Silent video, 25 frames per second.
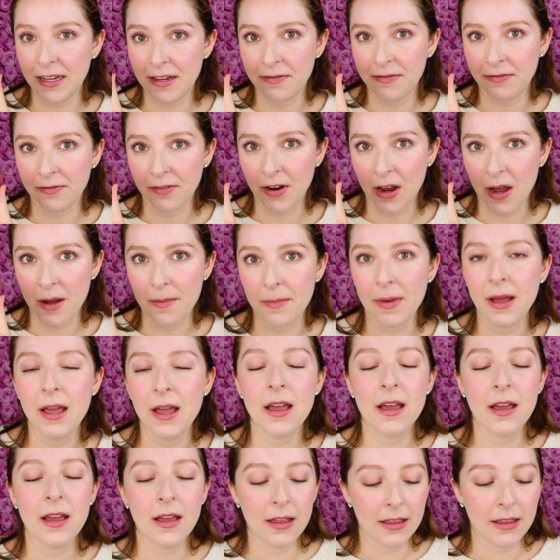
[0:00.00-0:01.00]
from
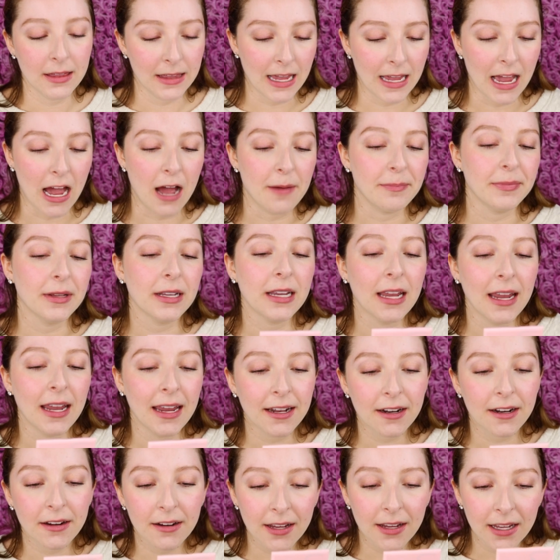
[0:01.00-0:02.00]
the
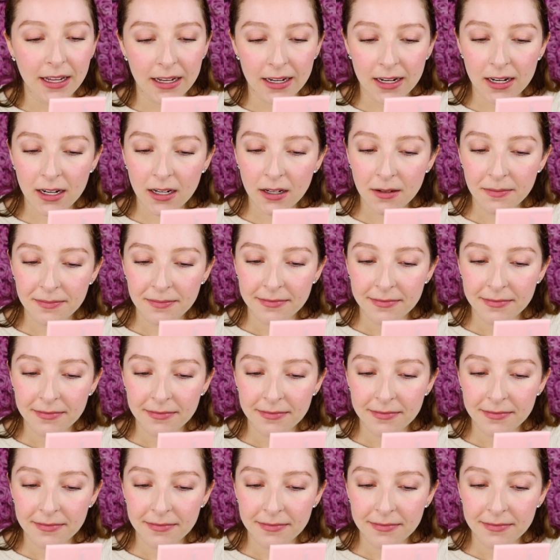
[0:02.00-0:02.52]
applicator here,